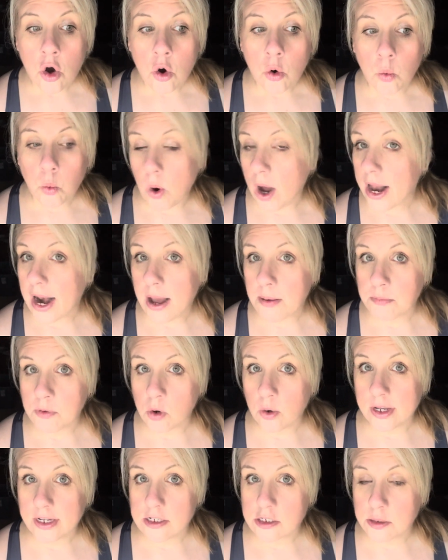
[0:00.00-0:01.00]
what I'm
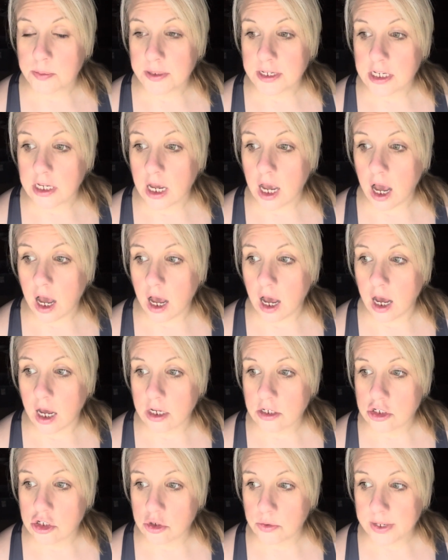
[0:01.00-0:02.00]
going to be
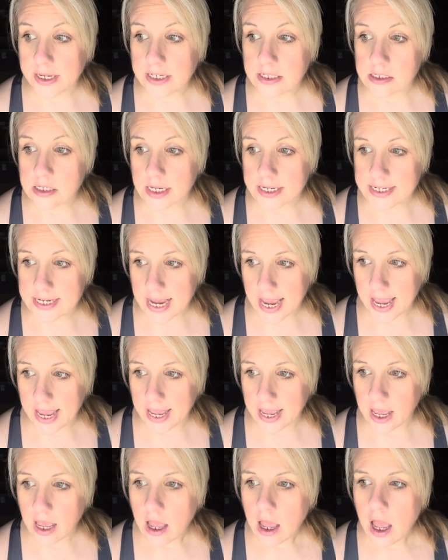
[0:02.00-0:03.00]
uh, doing
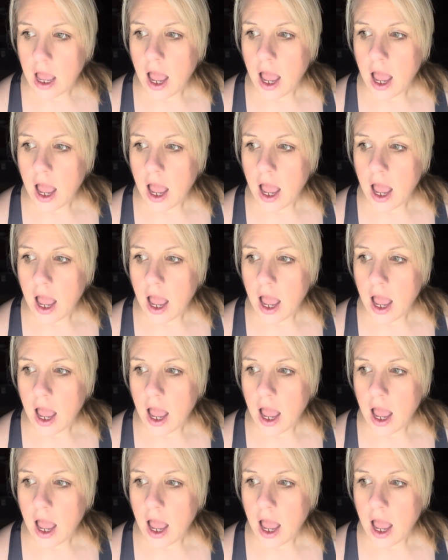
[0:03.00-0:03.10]
today.